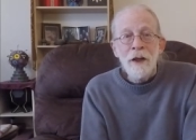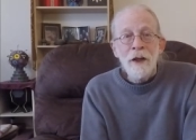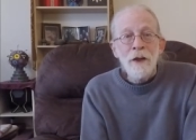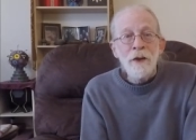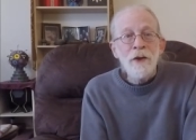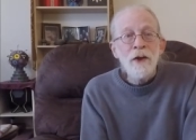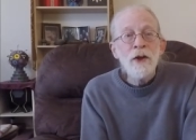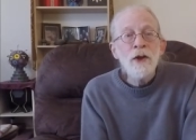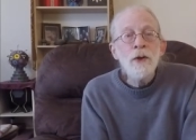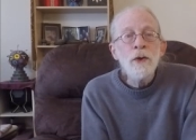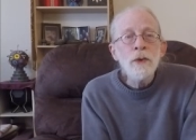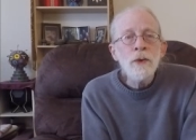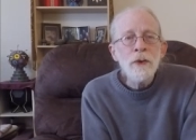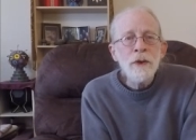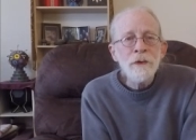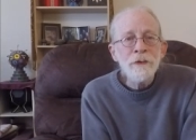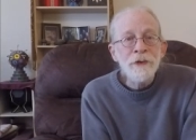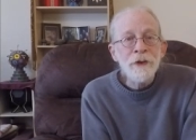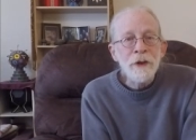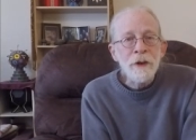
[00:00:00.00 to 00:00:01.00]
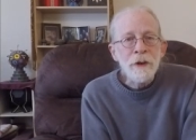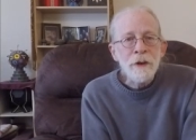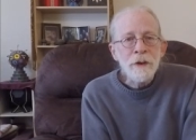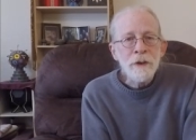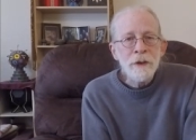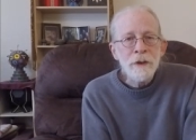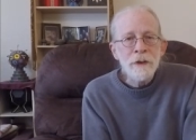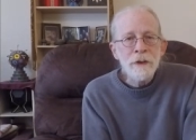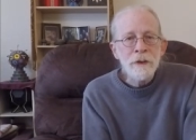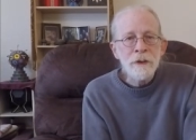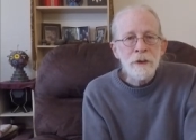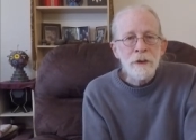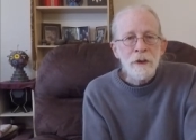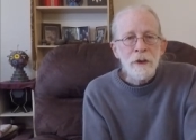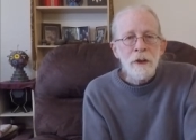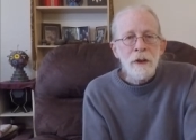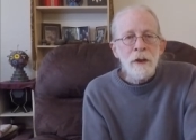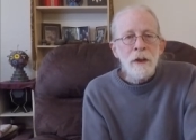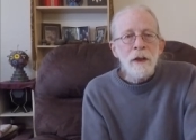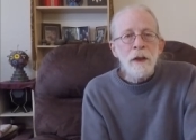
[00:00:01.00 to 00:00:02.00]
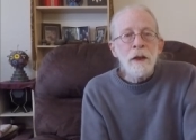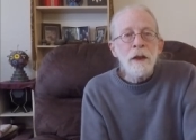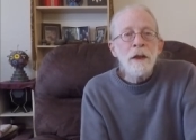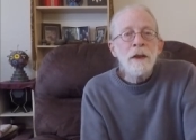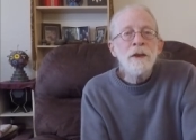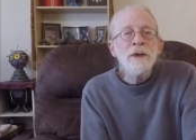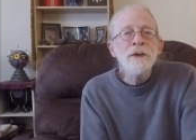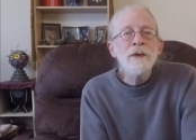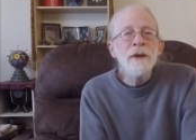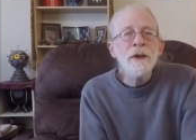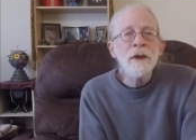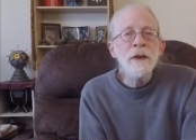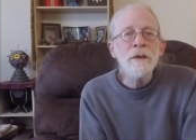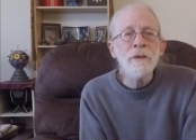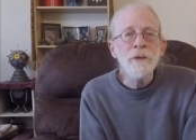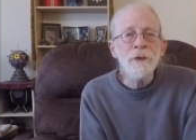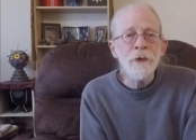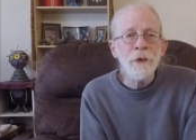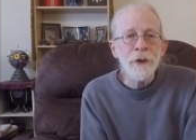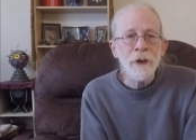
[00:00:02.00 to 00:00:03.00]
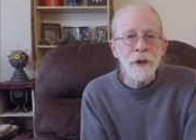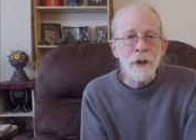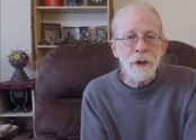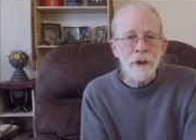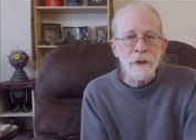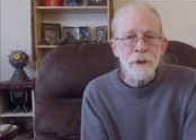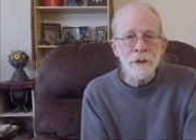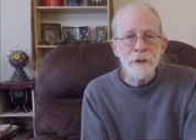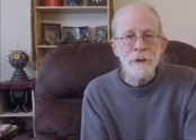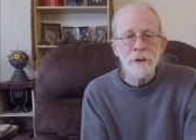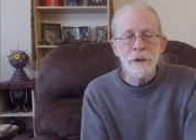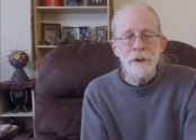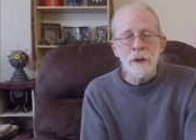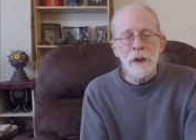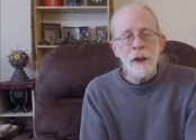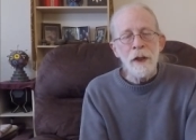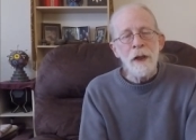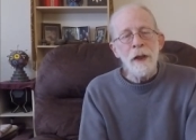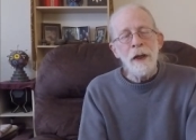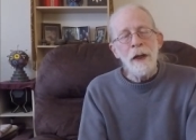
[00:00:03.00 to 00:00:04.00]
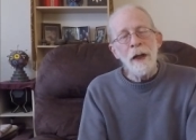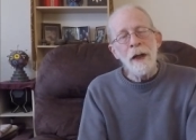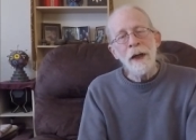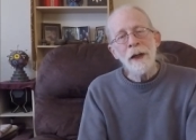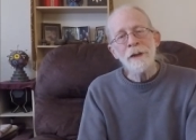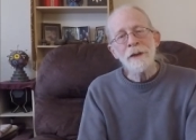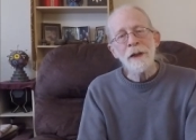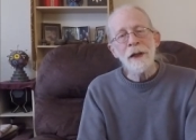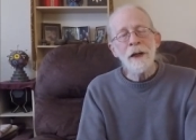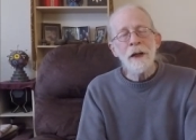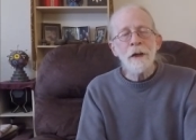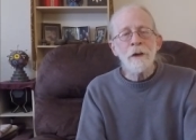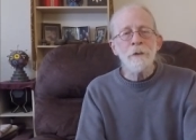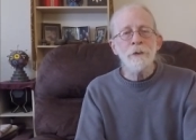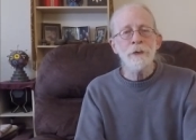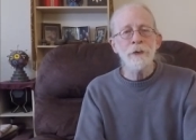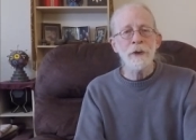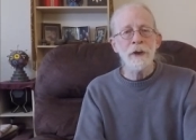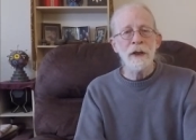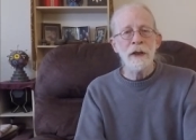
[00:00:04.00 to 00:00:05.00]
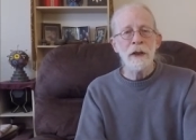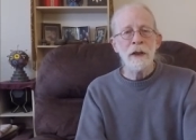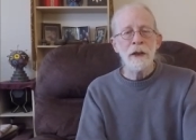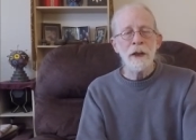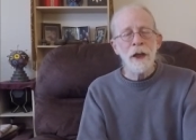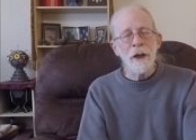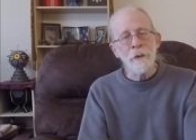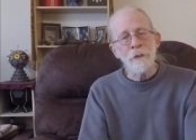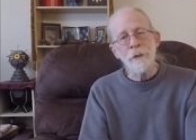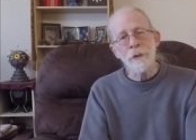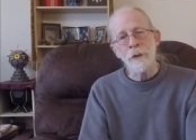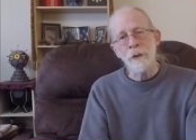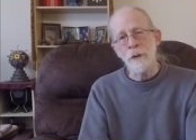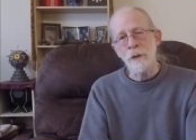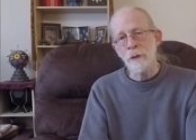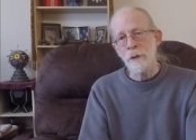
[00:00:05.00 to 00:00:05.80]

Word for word: The universe is infinite at every level.